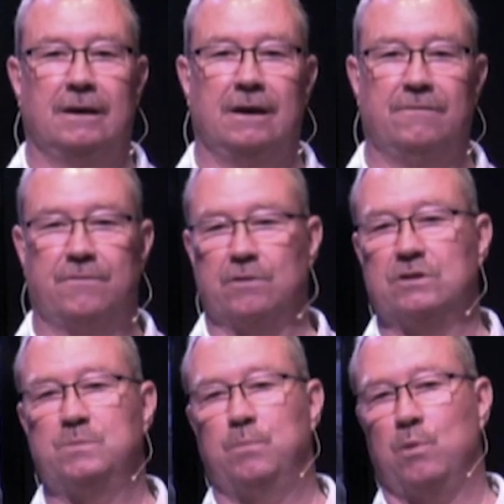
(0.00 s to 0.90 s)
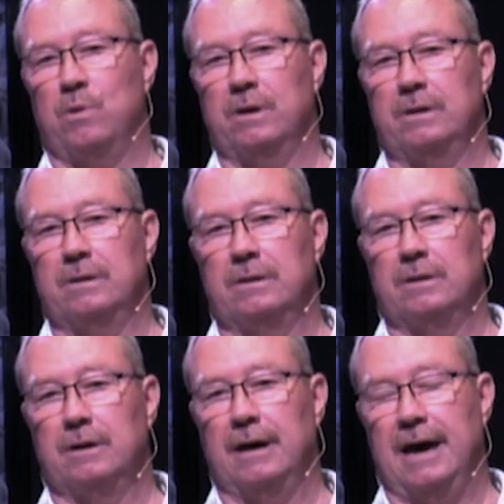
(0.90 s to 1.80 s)
and firstborn
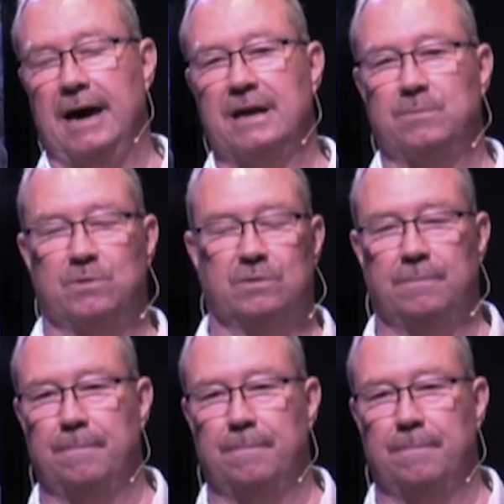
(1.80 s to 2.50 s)
animal.